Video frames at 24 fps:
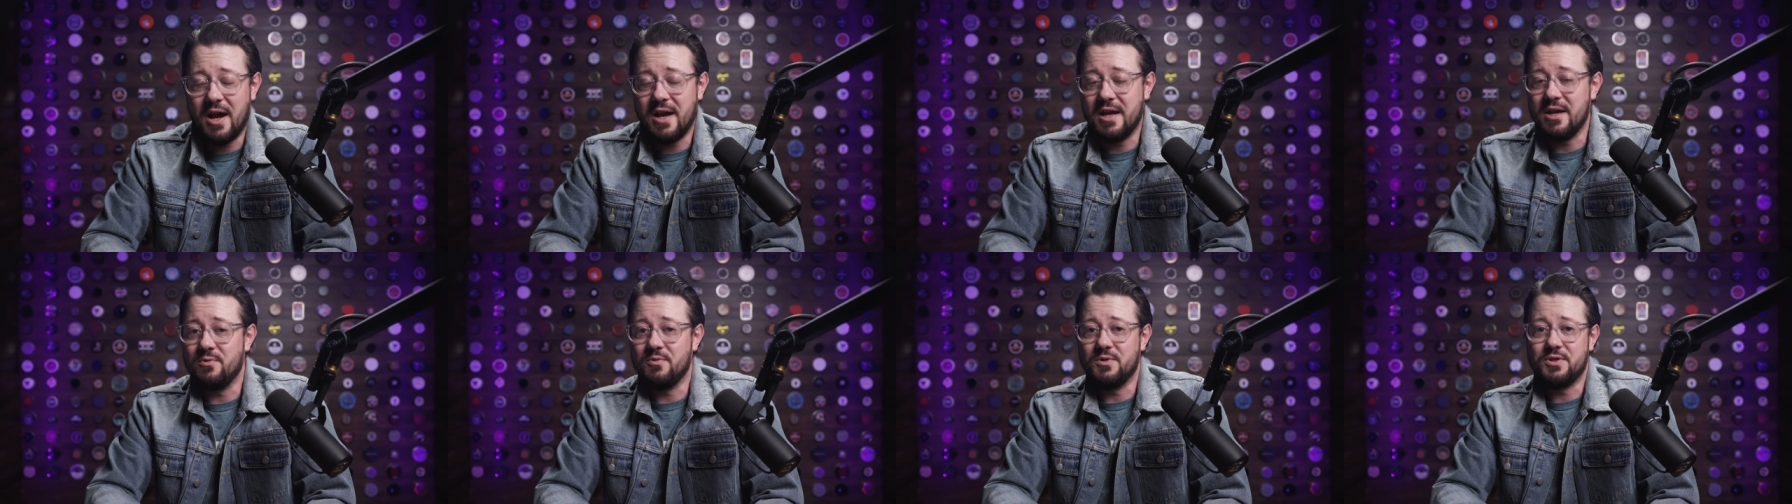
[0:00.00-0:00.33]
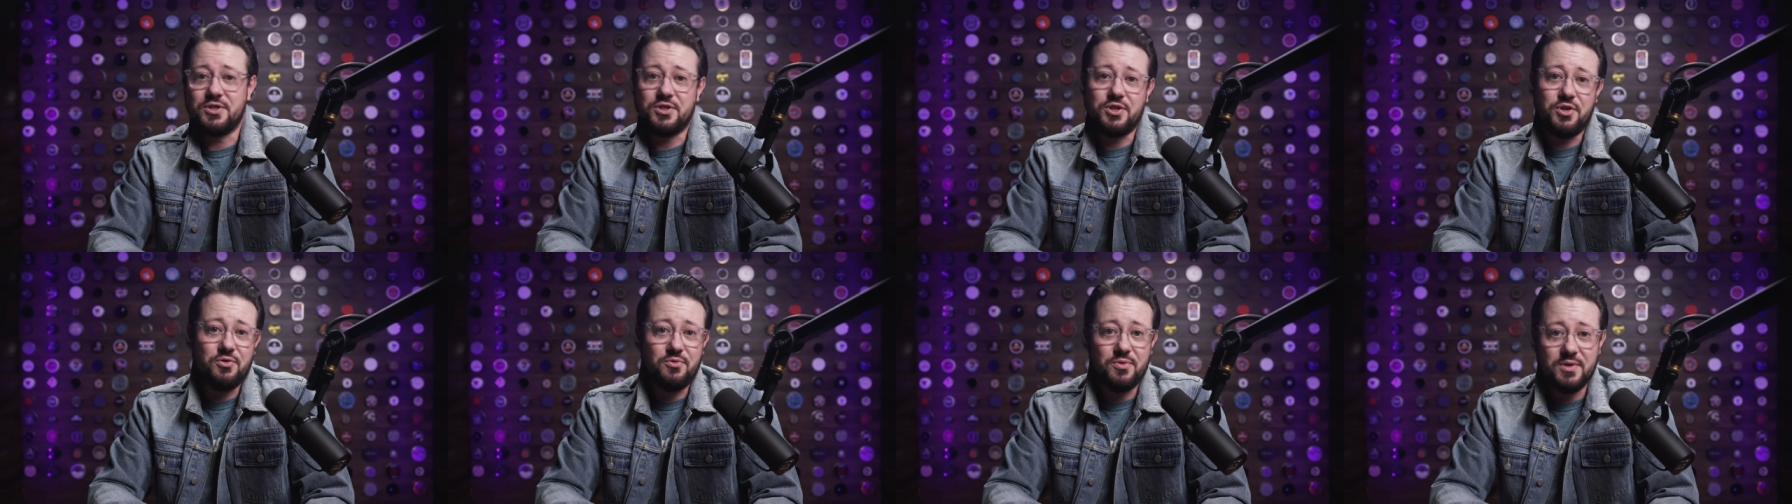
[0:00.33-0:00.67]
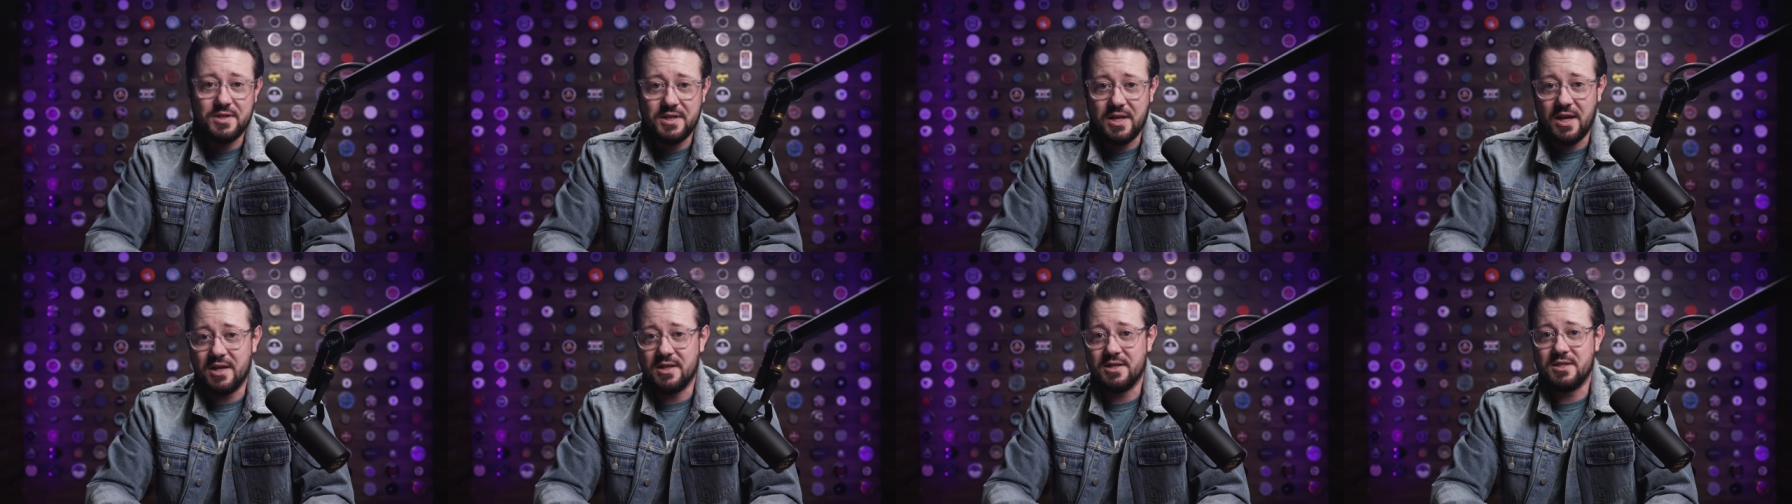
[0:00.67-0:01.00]
it was too
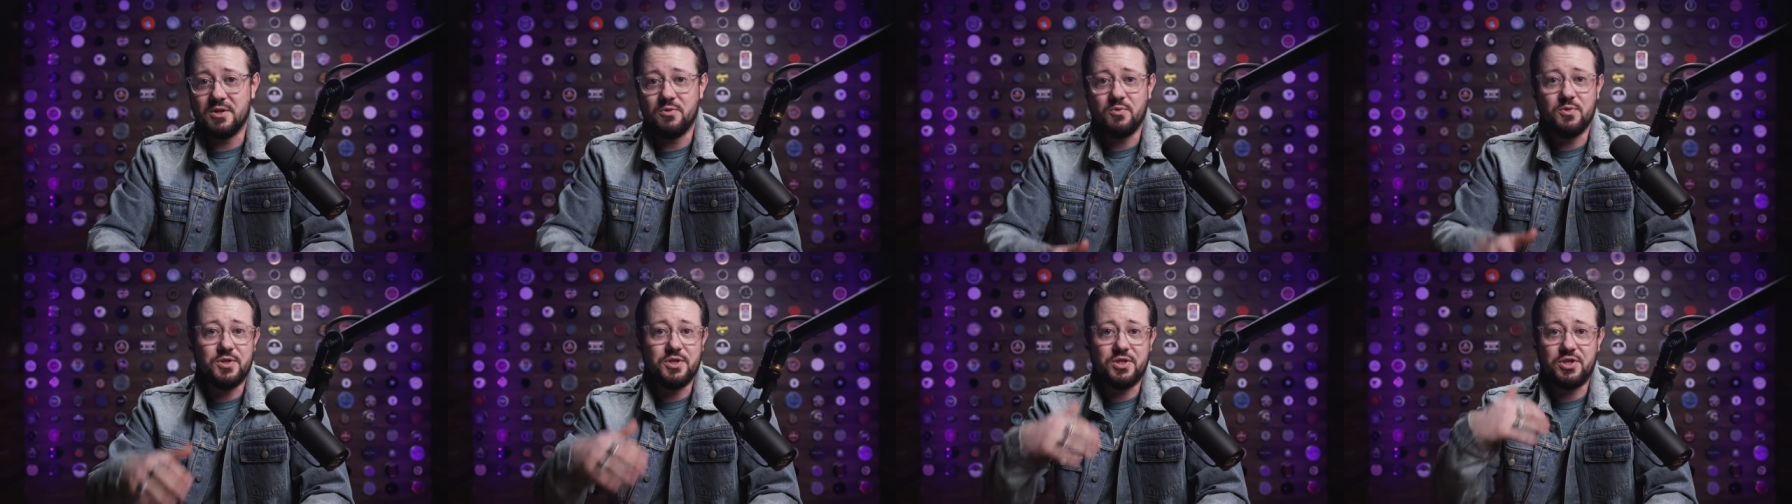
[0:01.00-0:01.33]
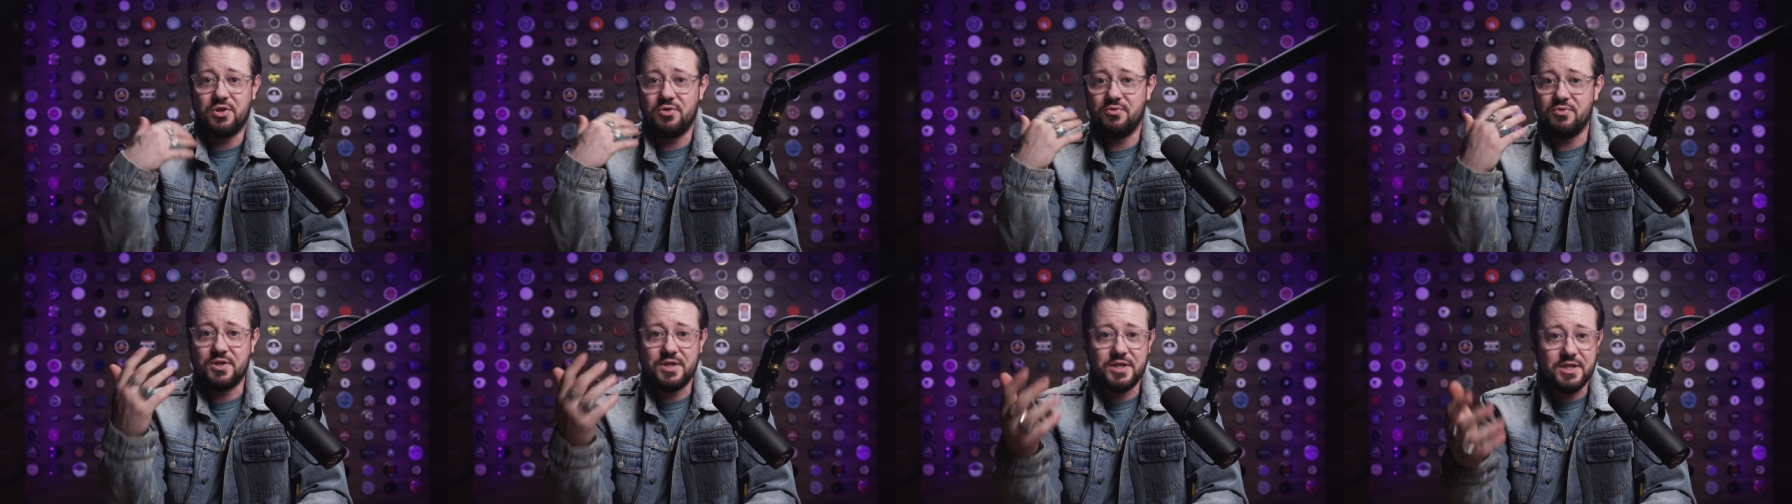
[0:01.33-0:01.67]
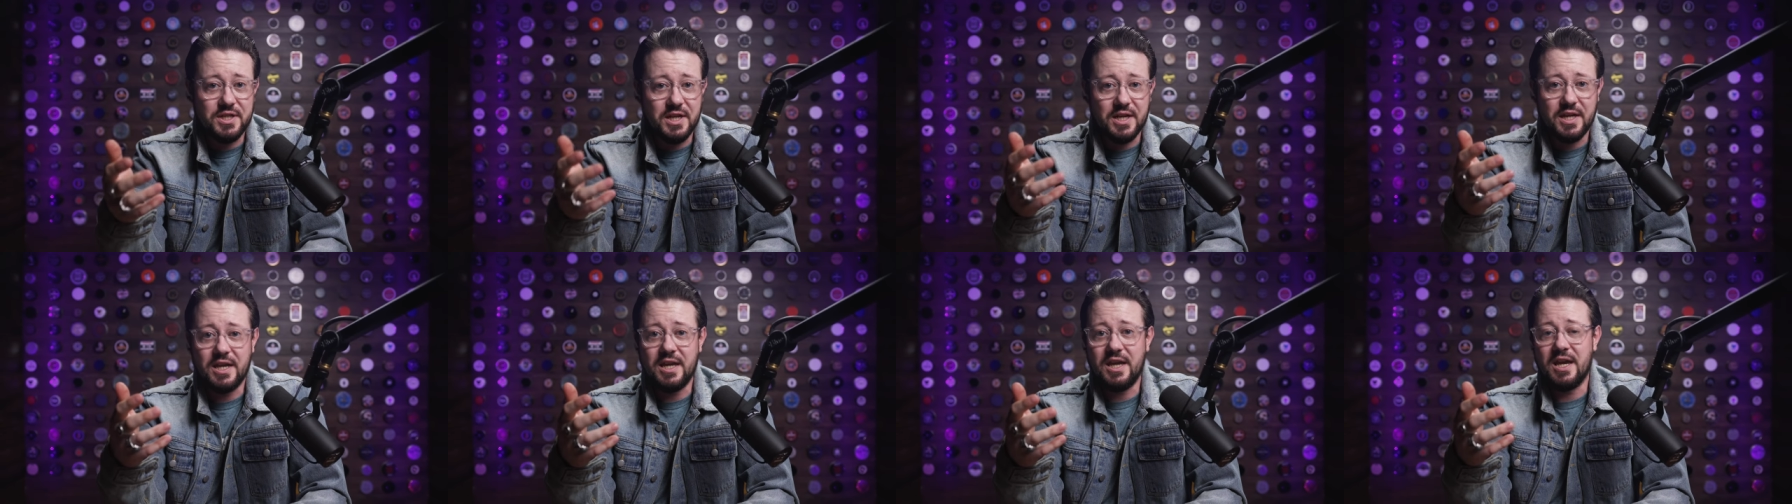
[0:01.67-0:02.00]
intense, it was too
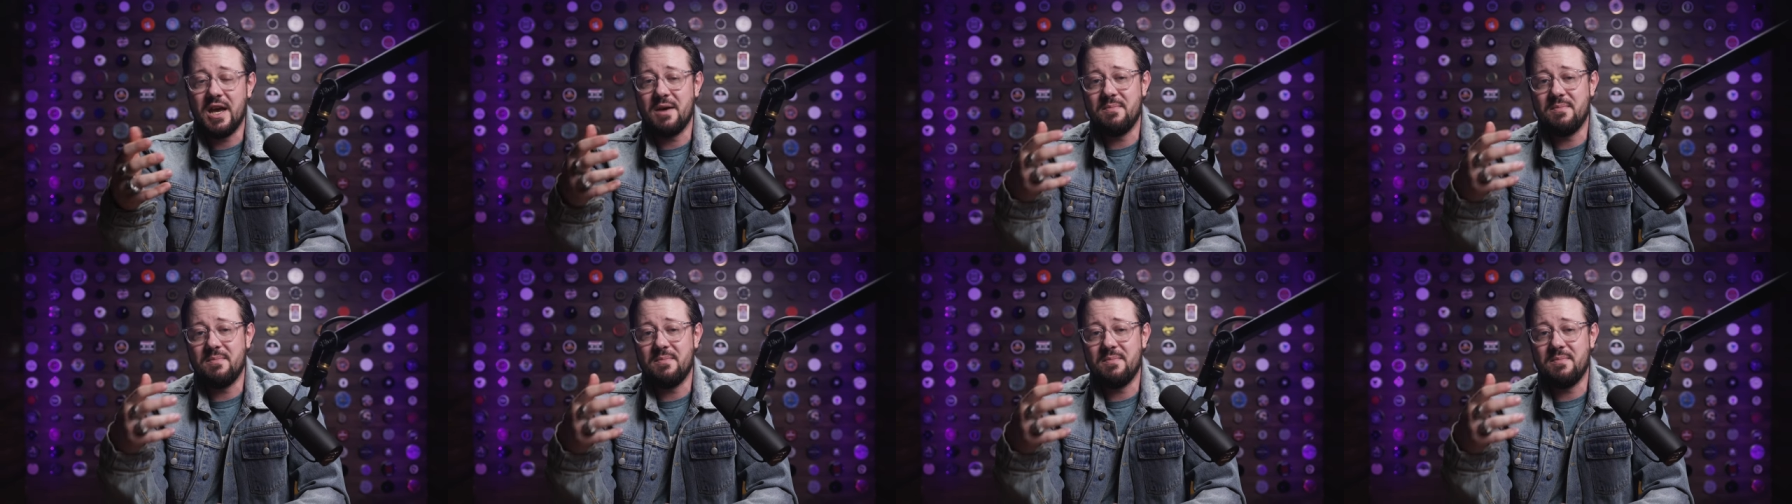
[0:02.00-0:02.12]
sticky.